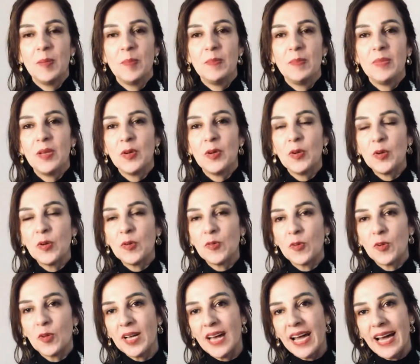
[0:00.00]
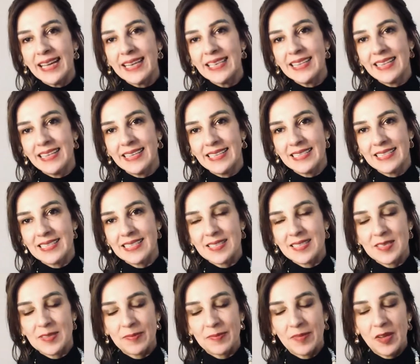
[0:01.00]
beautiful
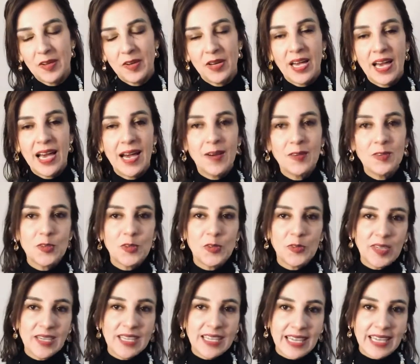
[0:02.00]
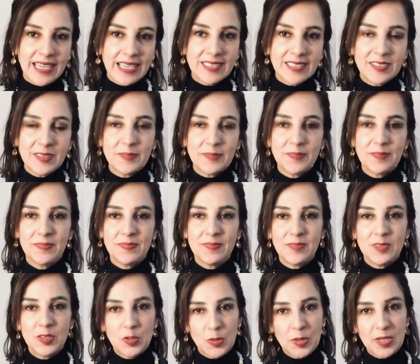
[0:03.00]
guidelines on how to relate
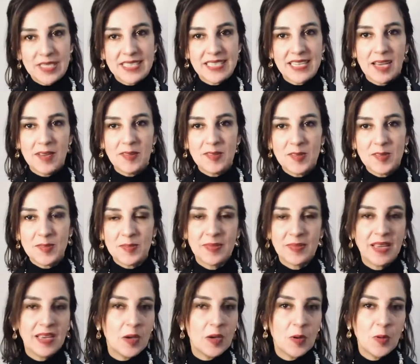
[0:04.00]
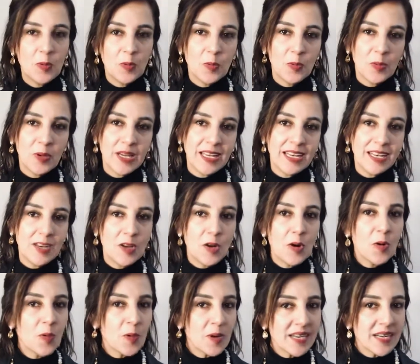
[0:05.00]
to ourselves when
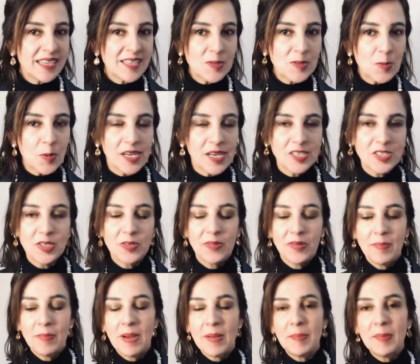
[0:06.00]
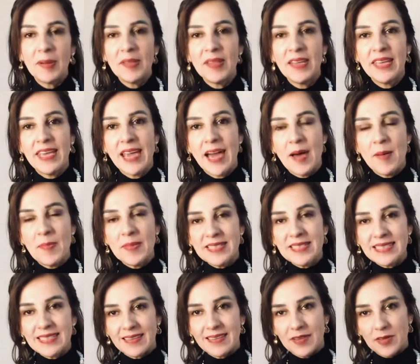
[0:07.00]
no one is watching. Remember, the
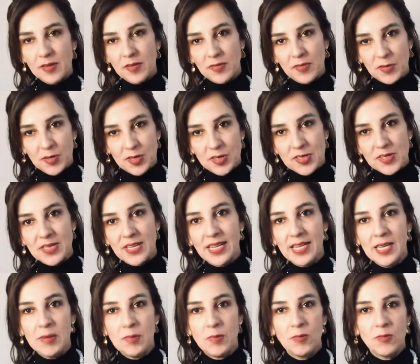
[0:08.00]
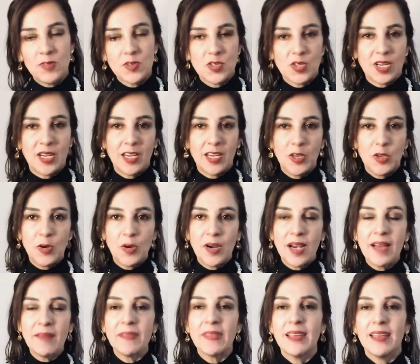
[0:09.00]
yamas are the first limb of Ashtanga
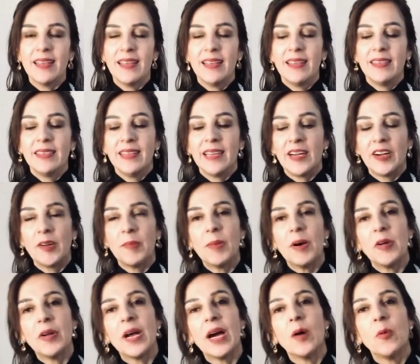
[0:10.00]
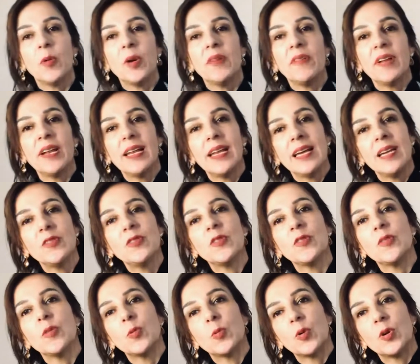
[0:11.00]
Yoga. They are about how we relate to
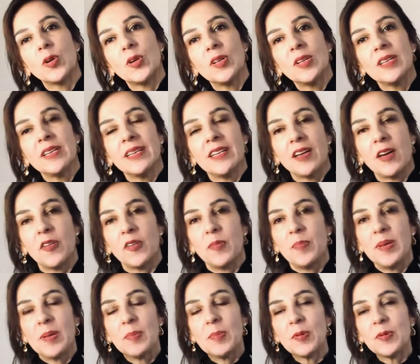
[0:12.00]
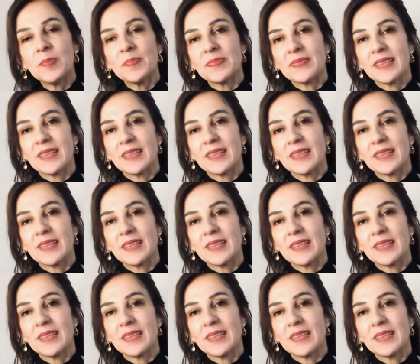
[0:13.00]
the world and other people.